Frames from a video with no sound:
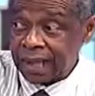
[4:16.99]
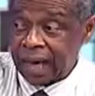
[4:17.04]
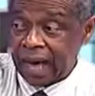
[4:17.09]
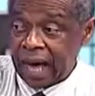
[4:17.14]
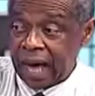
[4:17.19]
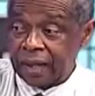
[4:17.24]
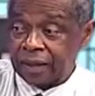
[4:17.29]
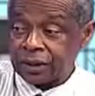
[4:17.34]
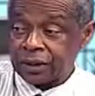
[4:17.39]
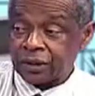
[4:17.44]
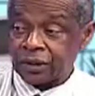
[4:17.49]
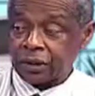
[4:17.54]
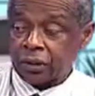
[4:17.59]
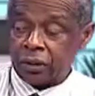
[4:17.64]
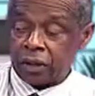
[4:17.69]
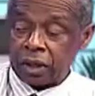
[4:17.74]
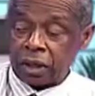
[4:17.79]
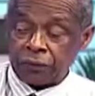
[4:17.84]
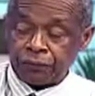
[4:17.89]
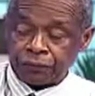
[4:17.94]
And so
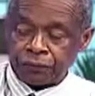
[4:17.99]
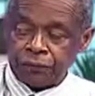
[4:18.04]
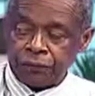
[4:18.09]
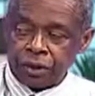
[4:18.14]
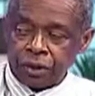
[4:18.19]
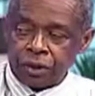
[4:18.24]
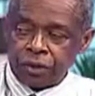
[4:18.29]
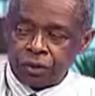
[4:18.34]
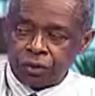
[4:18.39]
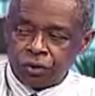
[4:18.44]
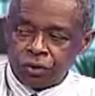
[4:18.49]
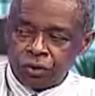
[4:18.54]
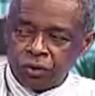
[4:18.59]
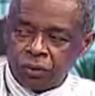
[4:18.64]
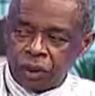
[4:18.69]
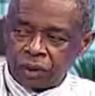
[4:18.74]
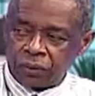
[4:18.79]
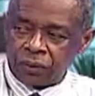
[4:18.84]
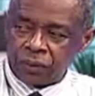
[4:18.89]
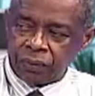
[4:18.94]
if we knew
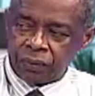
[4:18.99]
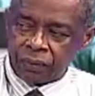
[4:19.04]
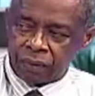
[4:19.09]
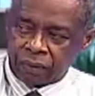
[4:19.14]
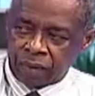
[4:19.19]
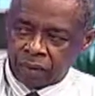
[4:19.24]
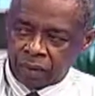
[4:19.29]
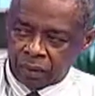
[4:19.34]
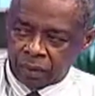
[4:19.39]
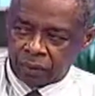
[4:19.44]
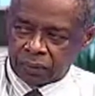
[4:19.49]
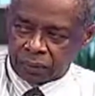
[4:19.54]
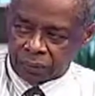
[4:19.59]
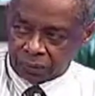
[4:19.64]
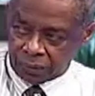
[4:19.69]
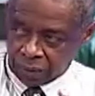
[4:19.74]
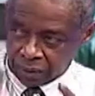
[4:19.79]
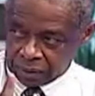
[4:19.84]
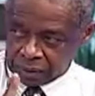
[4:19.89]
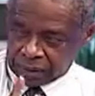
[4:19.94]
what we were about,
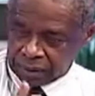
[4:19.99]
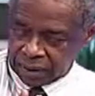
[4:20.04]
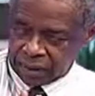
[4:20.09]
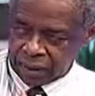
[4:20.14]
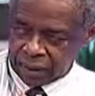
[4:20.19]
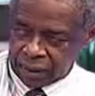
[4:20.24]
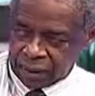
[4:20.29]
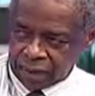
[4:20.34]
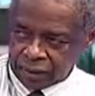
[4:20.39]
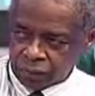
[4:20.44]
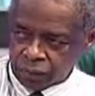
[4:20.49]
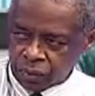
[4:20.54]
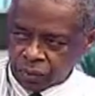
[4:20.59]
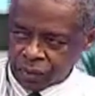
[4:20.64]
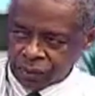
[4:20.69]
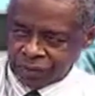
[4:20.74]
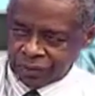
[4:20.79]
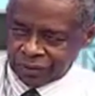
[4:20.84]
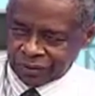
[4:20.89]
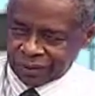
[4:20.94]
one, and
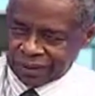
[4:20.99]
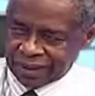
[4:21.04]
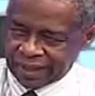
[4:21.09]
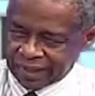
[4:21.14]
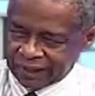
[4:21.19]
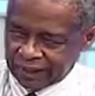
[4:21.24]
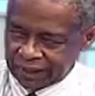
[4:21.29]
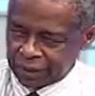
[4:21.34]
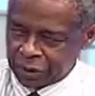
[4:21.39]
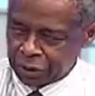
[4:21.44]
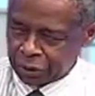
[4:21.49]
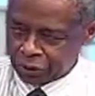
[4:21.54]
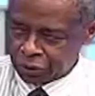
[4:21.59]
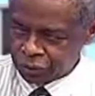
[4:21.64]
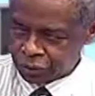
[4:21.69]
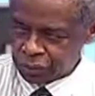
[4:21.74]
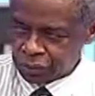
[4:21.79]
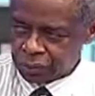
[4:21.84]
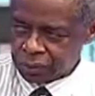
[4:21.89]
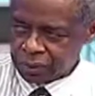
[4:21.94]
worked together,
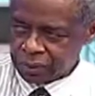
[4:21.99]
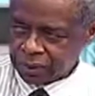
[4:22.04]
two,